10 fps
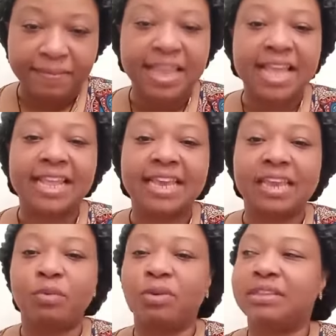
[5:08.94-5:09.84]
Yeah, like
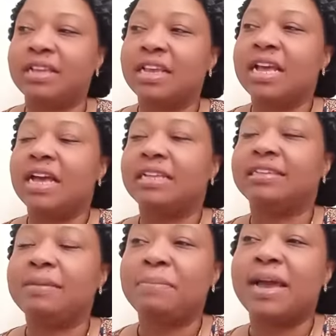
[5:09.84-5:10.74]
it was
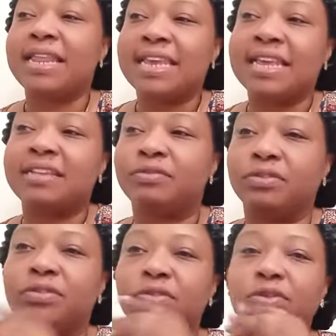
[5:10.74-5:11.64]
somebody else
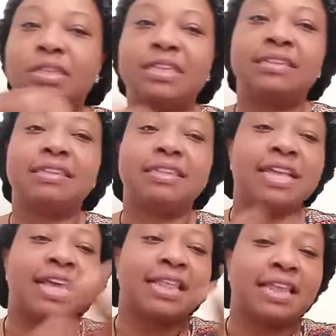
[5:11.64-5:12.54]
was doing this and
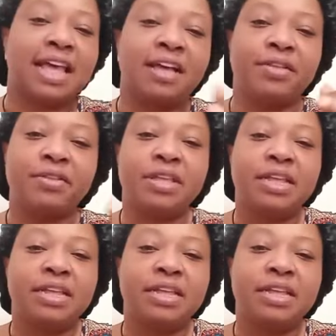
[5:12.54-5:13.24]
that and how